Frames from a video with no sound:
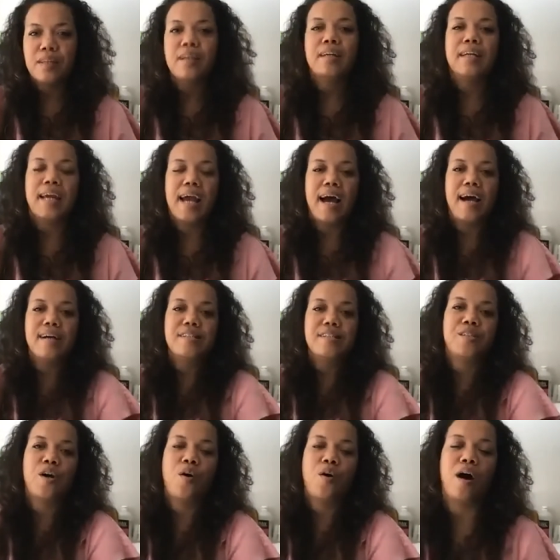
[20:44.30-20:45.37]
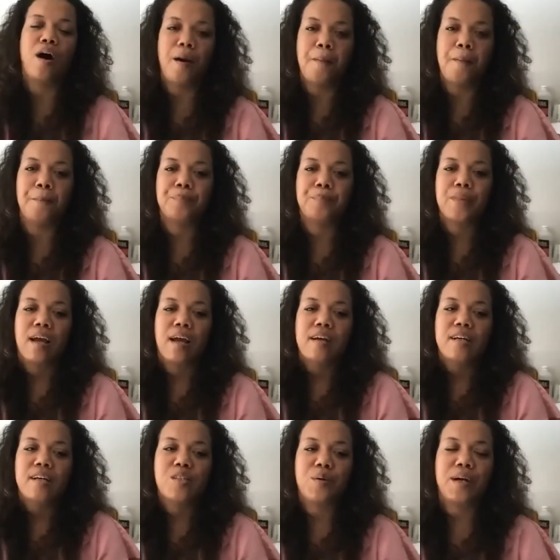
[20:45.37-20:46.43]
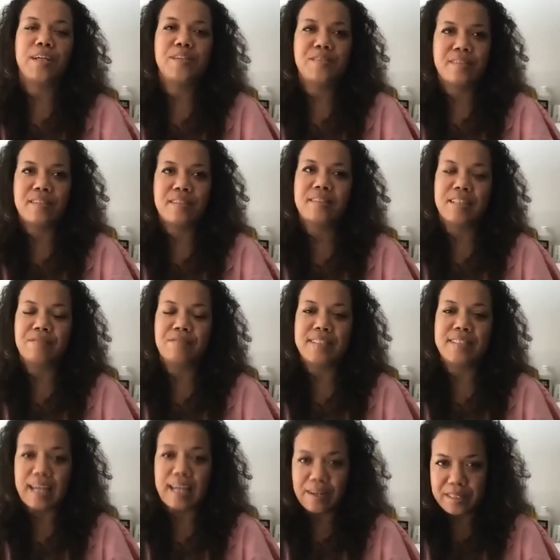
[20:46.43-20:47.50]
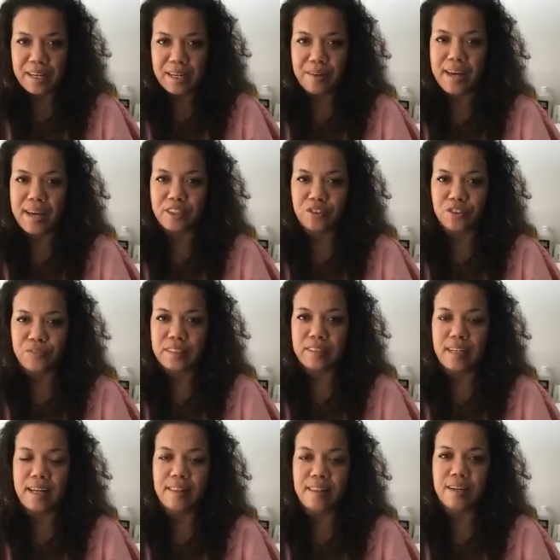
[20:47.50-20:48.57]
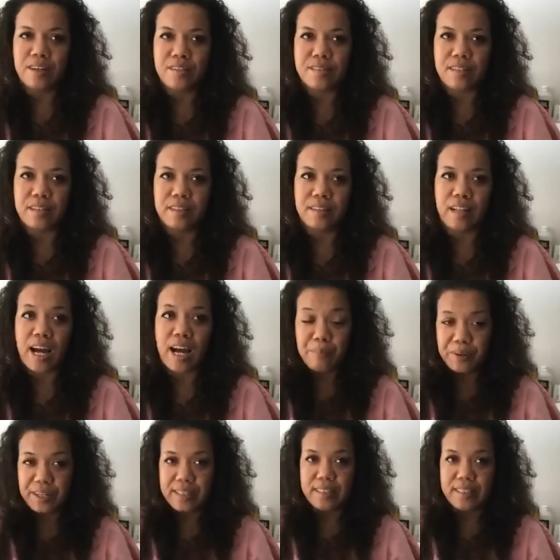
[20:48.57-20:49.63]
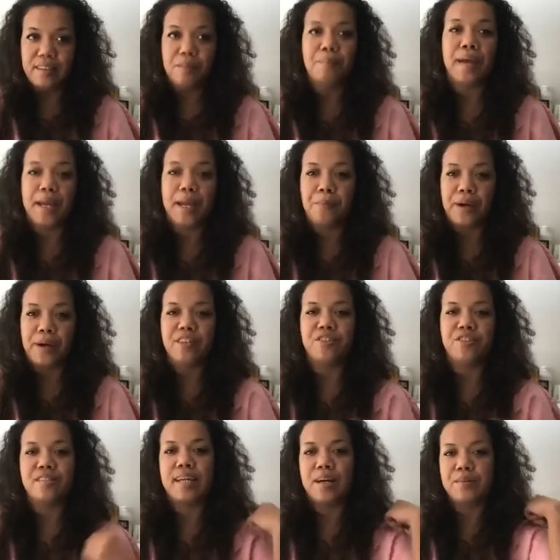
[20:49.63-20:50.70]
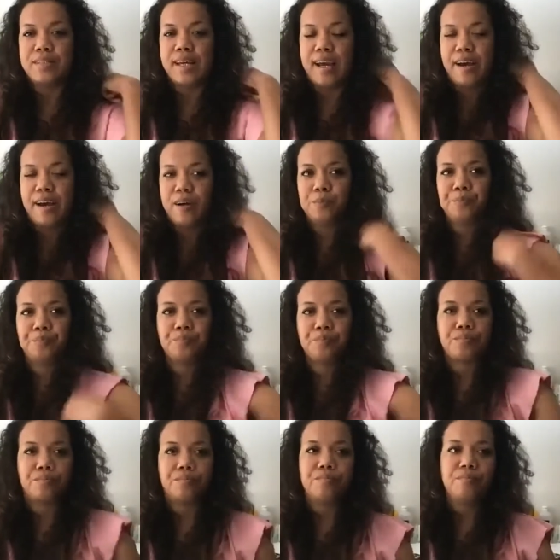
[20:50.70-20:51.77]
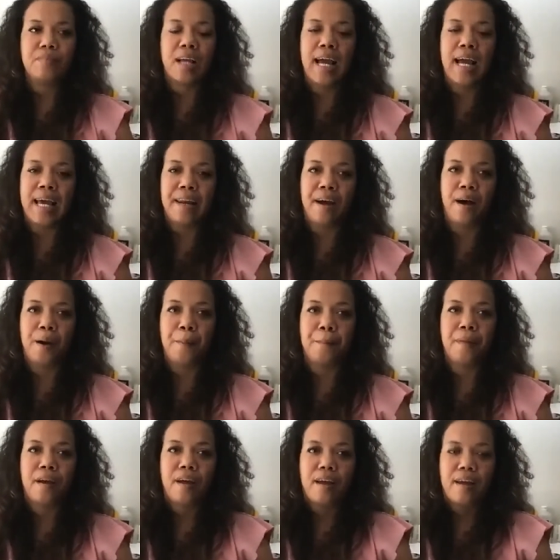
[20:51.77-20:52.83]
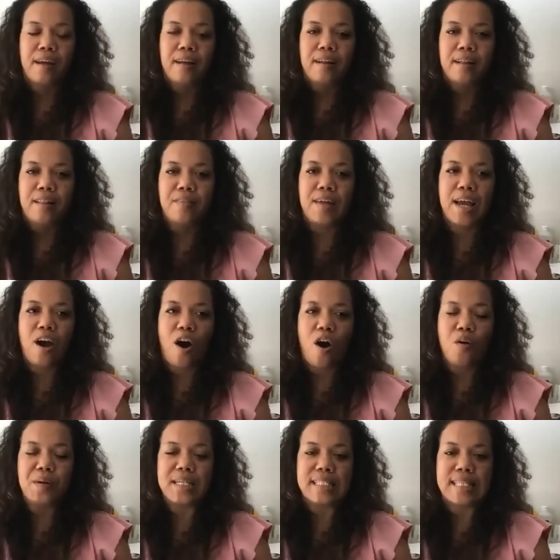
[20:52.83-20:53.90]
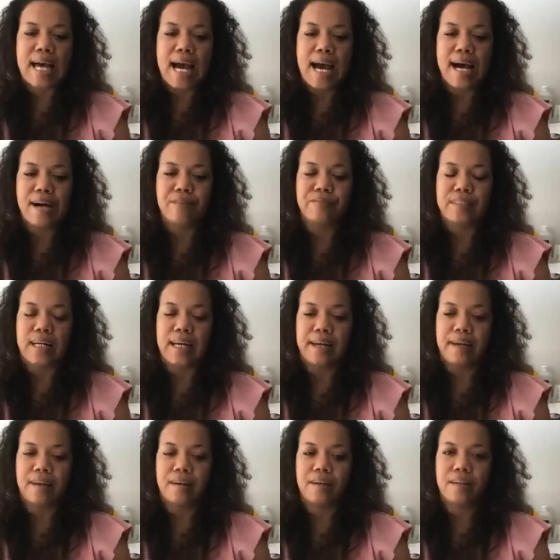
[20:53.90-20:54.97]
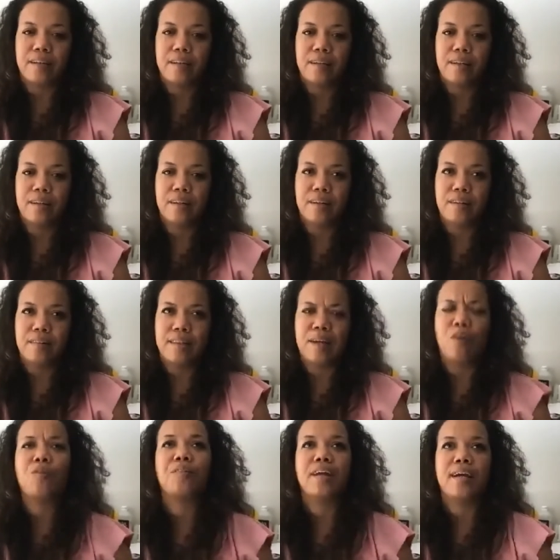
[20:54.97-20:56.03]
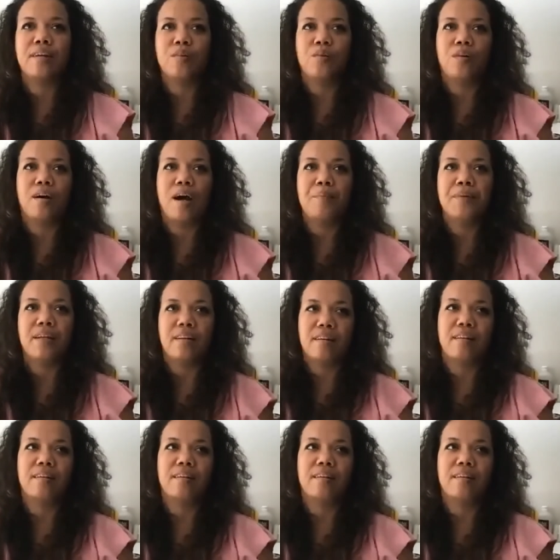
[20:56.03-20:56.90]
Yeah, so I used to live in downtown Nashville, and there's a library, the main branch is downtown, and they always have like, I mean,